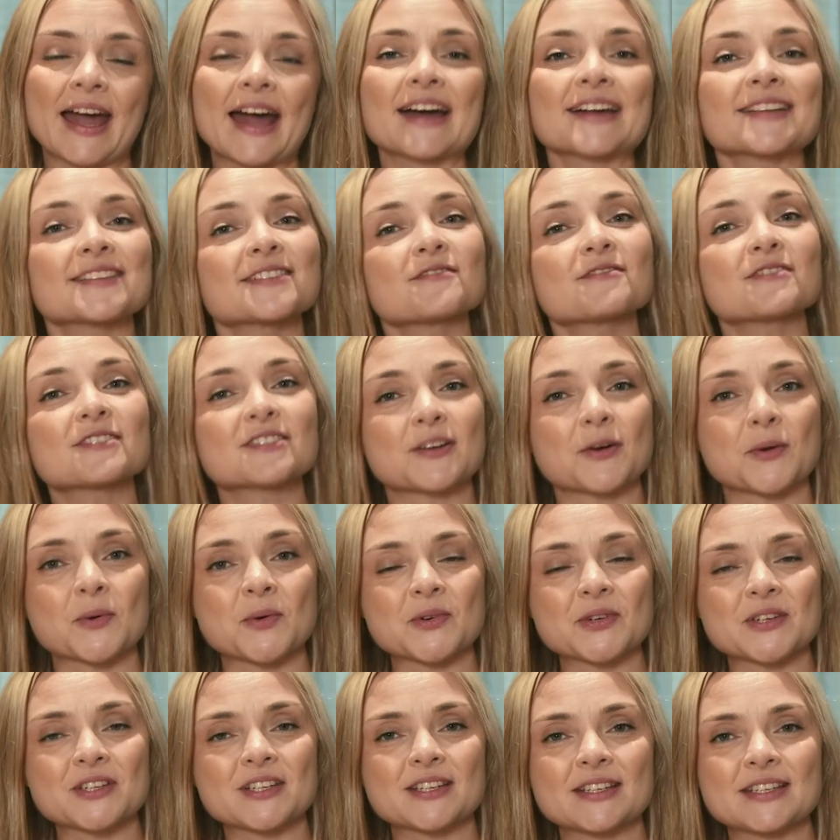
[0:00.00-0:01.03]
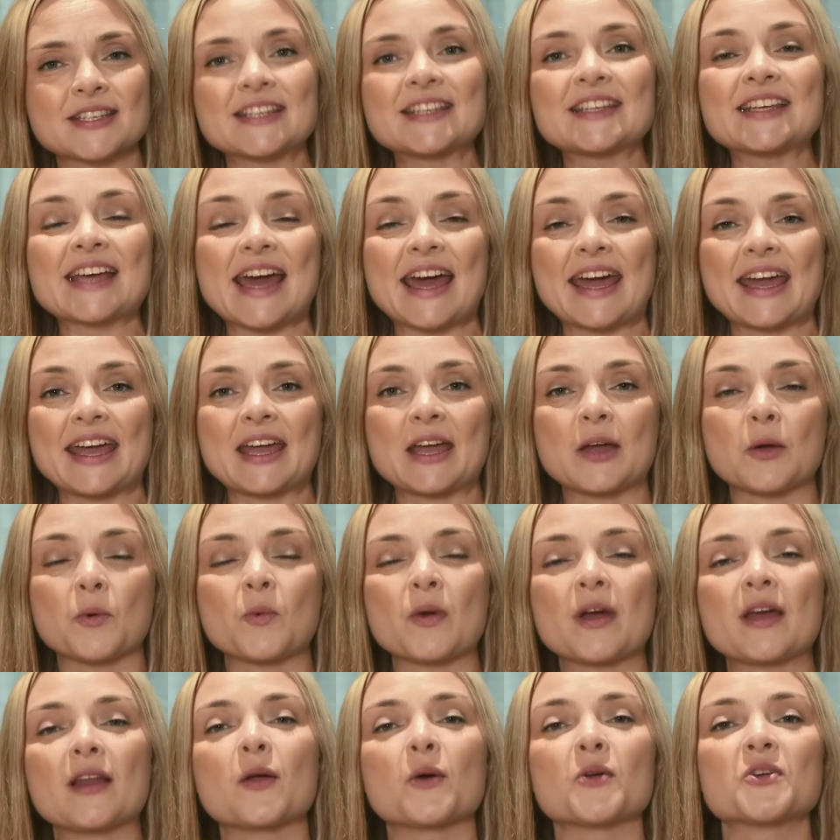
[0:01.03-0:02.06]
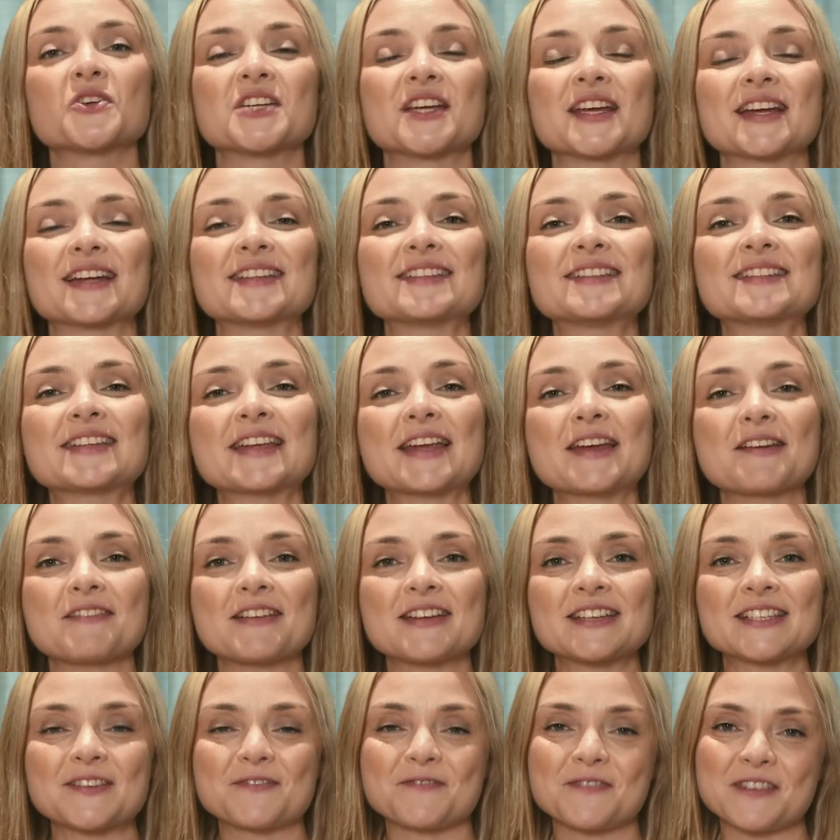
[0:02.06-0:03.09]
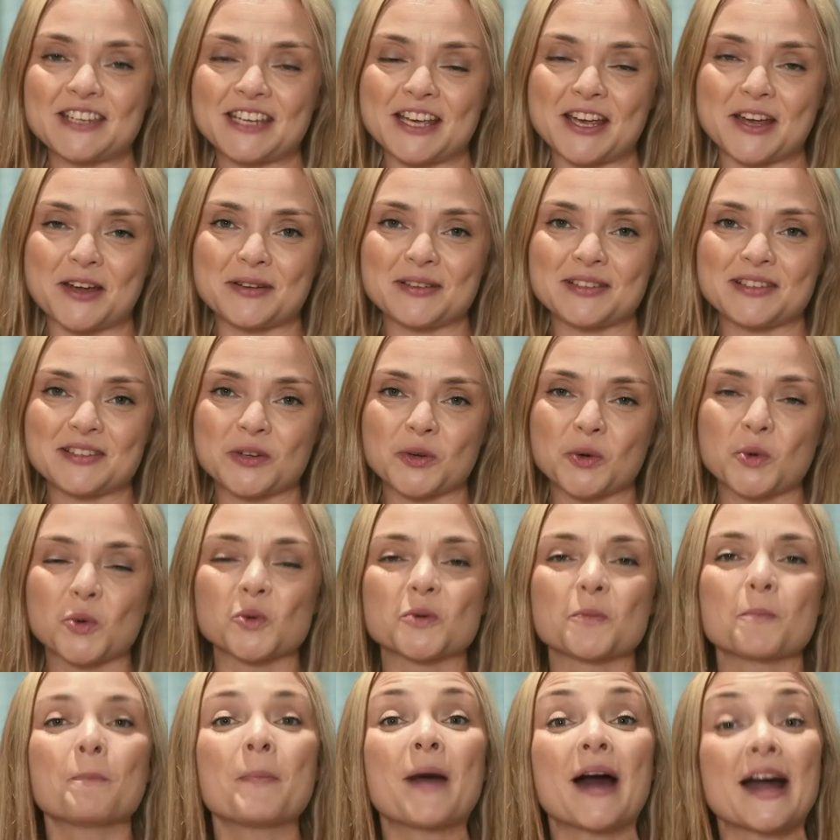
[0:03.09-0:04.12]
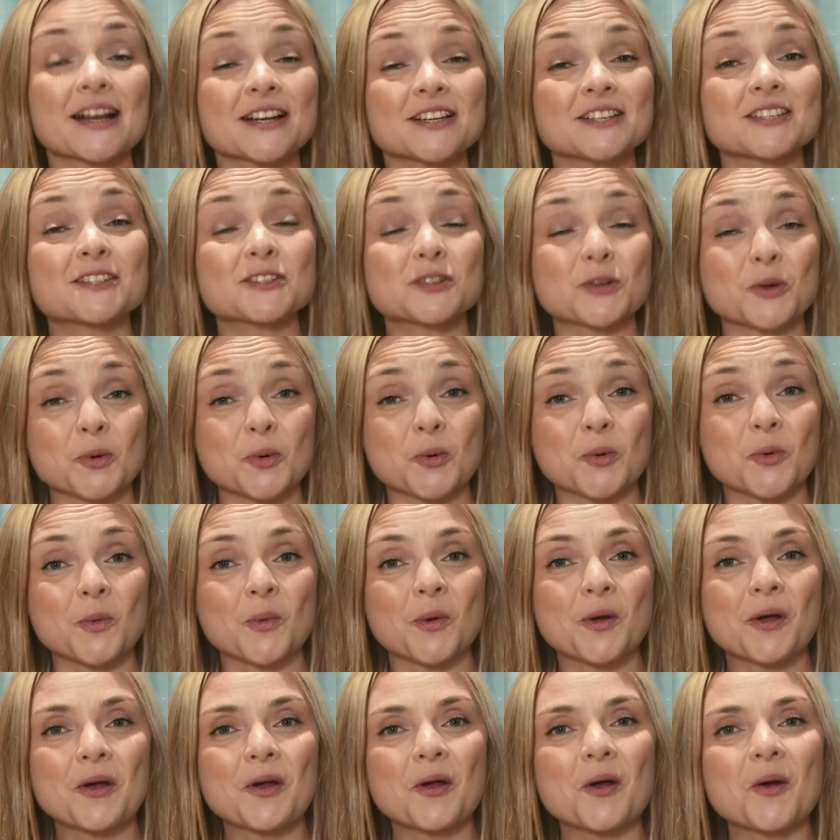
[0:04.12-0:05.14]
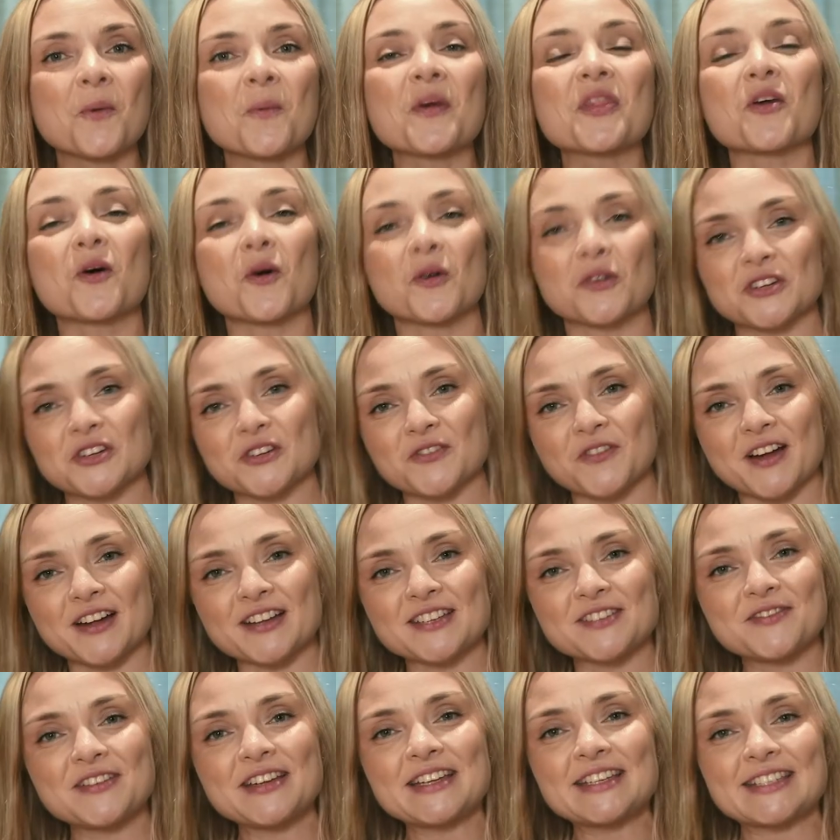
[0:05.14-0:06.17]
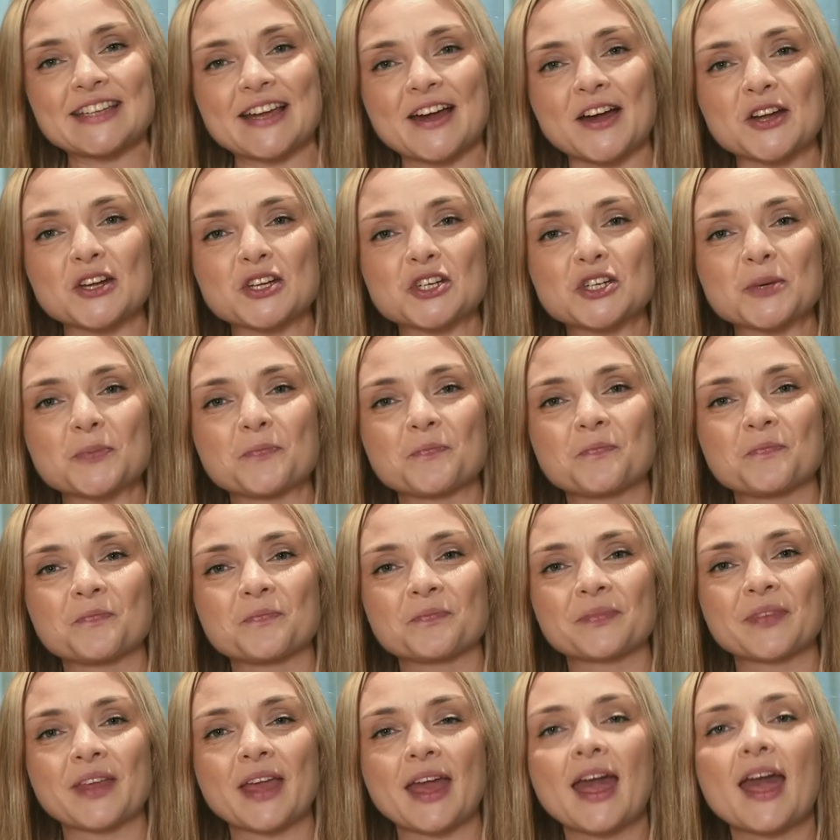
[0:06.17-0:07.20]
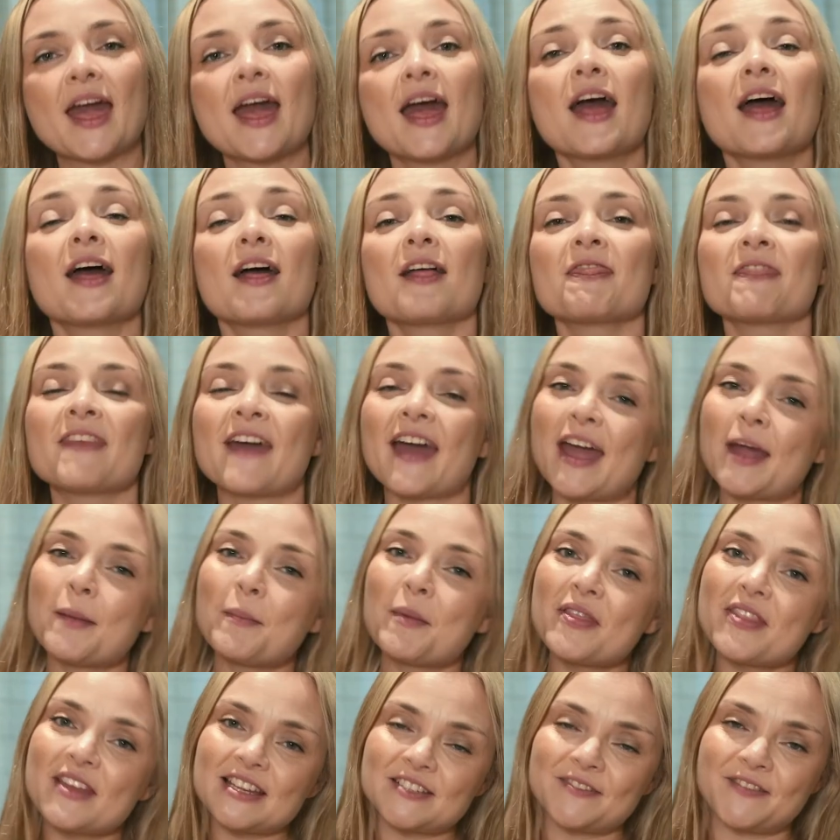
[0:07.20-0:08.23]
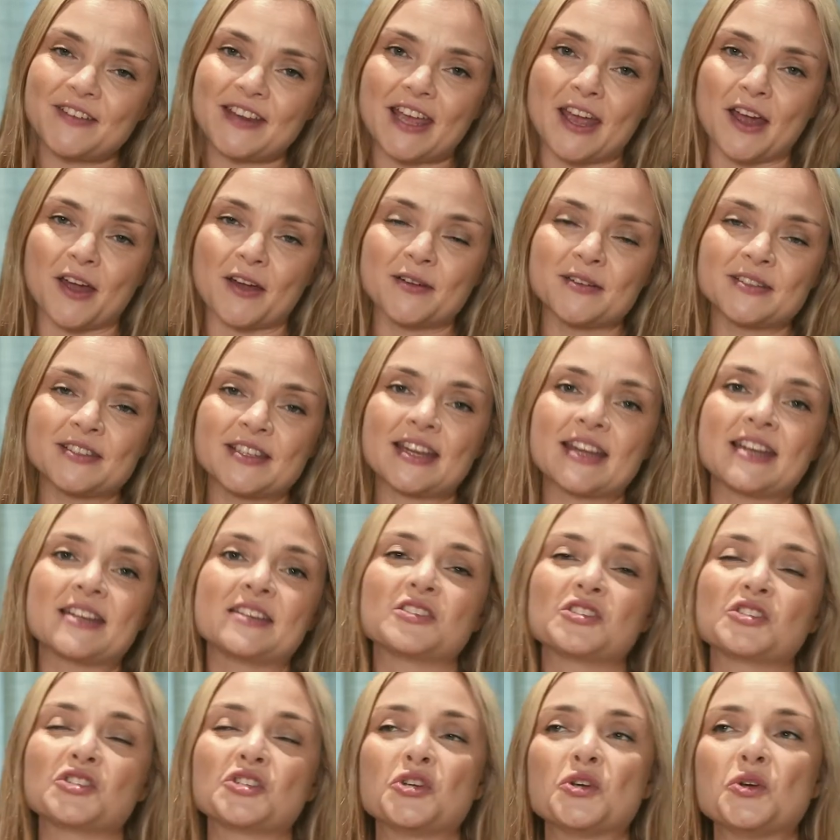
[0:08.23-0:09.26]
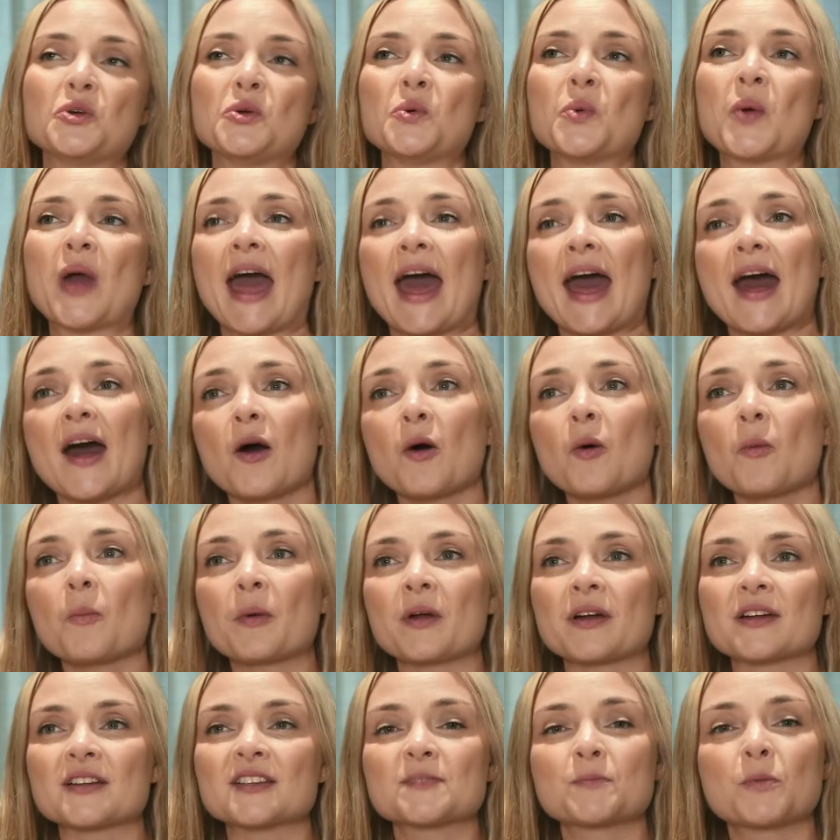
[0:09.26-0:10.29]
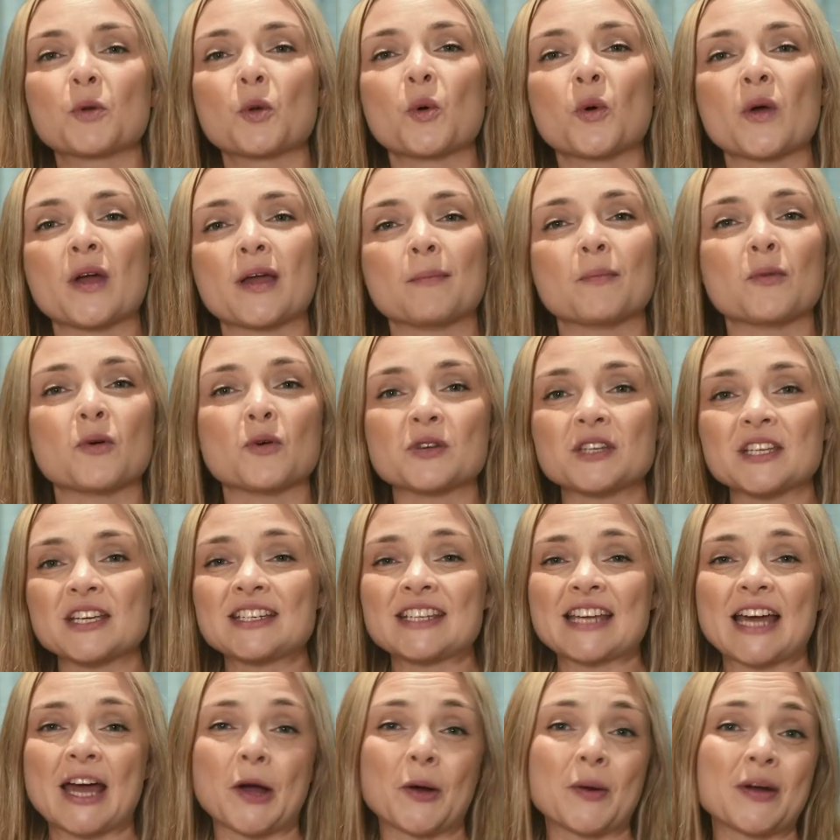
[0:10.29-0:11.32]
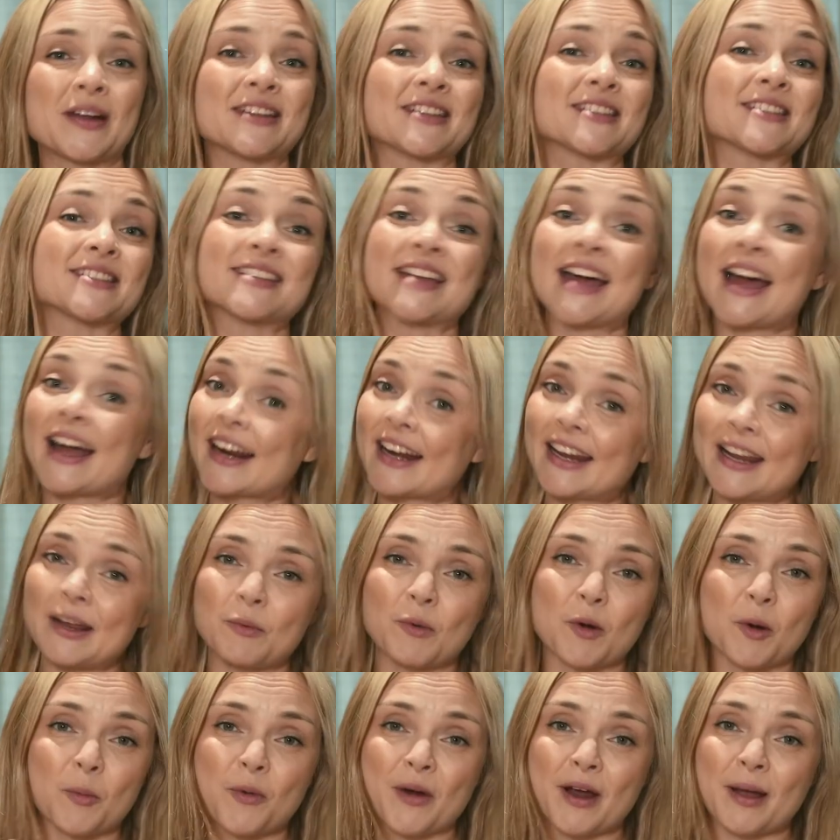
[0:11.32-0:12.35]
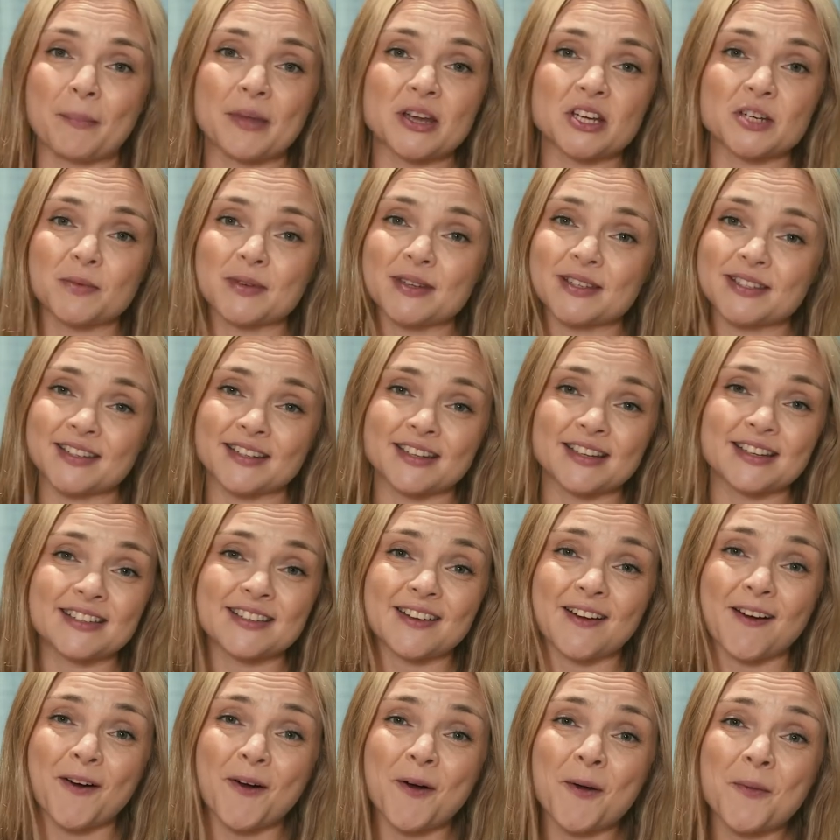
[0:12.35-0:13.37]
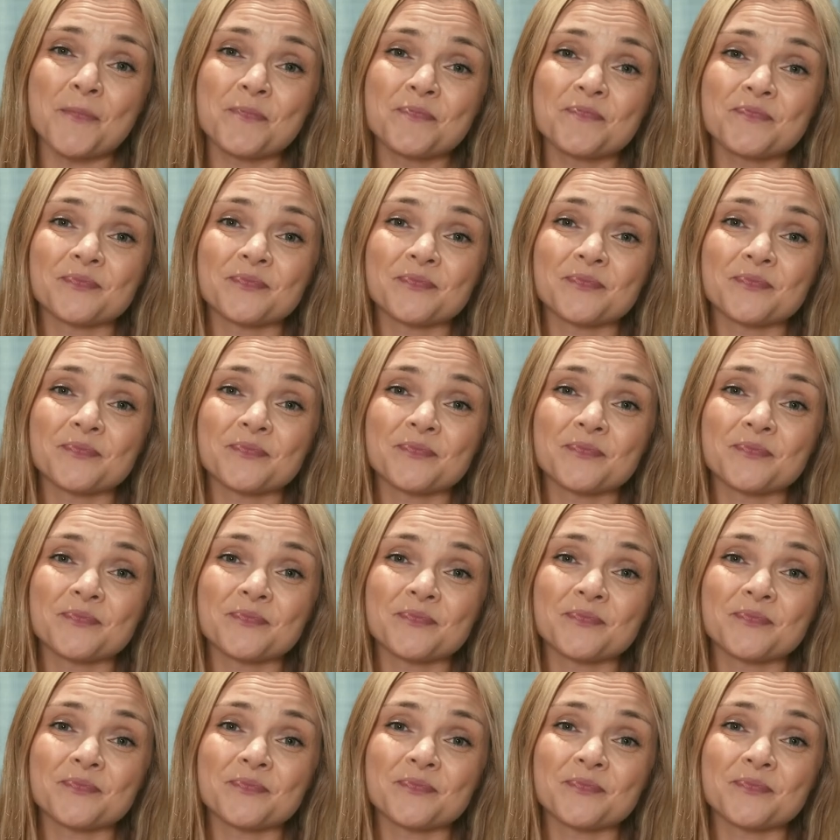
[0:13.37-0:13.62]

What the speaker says: As a result, today we're launching a series of videos called Back to School with On Device Research. The aim of these videos is to help explore in more detail exactly what brand measurement studies are,